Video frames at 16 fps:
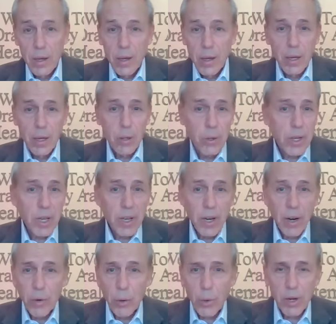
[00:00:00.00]
Hello again,
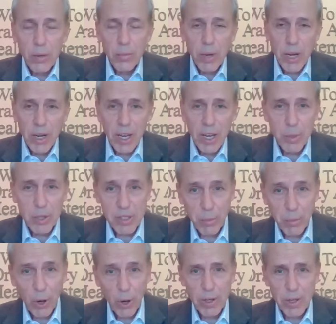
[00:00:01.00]
everyone. My name is
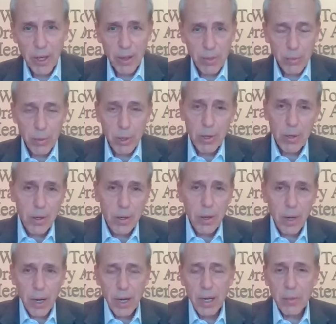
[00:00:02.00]
Marty Guthmiller,
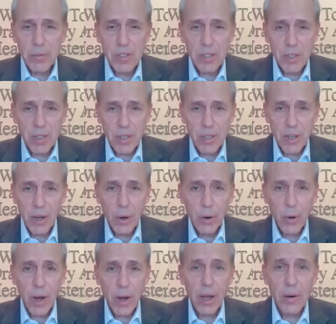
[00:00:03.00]
and I am
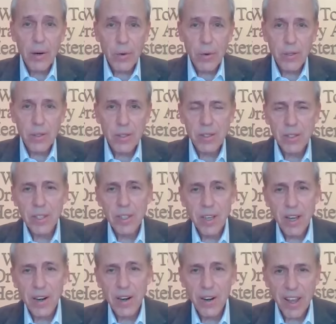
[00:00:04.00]
CEO at Orange City
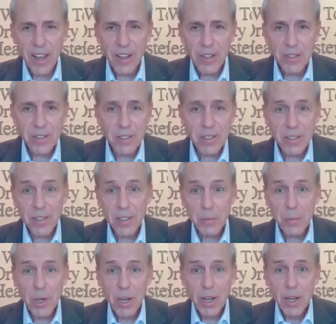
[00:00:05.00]
Area Health
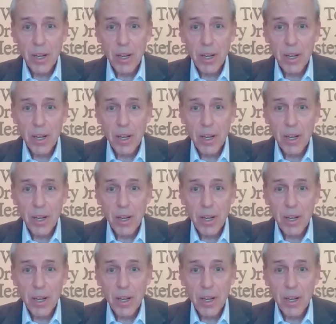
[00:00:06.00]
System,